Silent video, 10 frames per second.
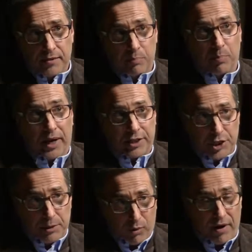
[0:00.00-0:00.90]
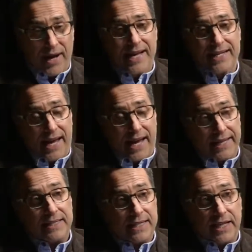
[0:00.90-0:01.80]
but she prayed and
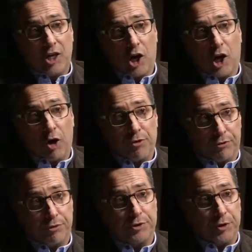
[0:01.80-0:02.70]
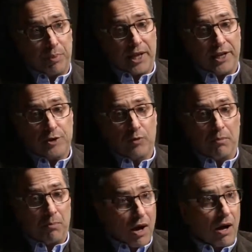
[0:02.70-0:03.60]
it did come through to the place where
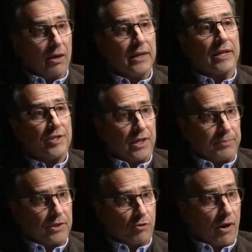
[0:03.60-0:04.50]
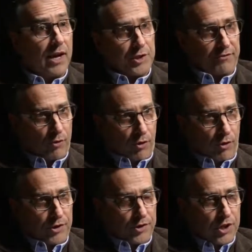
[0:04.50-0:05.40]
Ball accepted Christ. And of course,
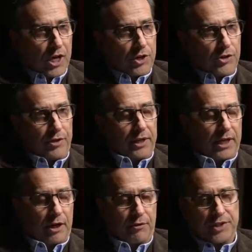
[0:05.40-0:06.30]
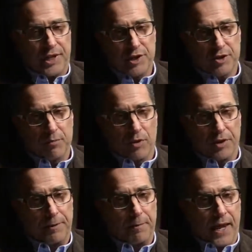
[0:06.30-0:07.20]
you can hear his testimony. But
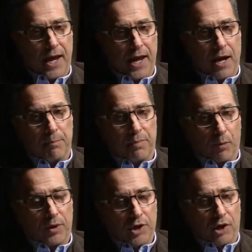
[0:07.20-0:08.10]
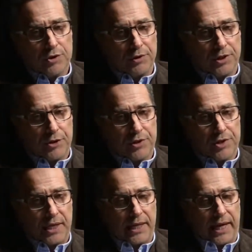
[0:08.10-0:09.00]
what's also interesting is
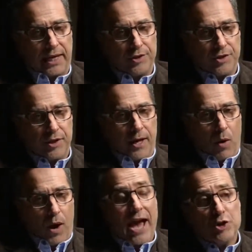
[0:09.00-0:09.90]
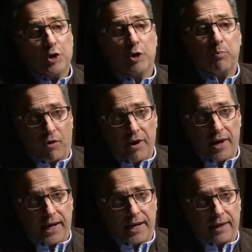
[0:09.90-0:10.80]
as you're praying, because people say,
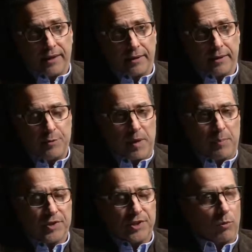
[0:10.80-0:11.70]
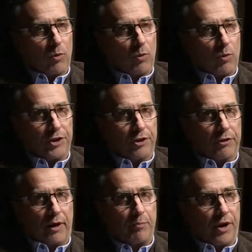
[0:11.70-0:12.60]
well, you know, I prayed once, I prayed twice, I've
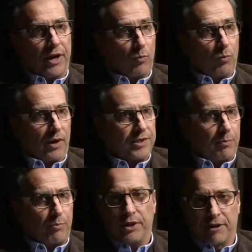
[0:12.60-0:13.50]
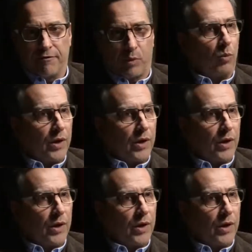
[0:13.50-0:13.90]
prayed a week, nothing's happened.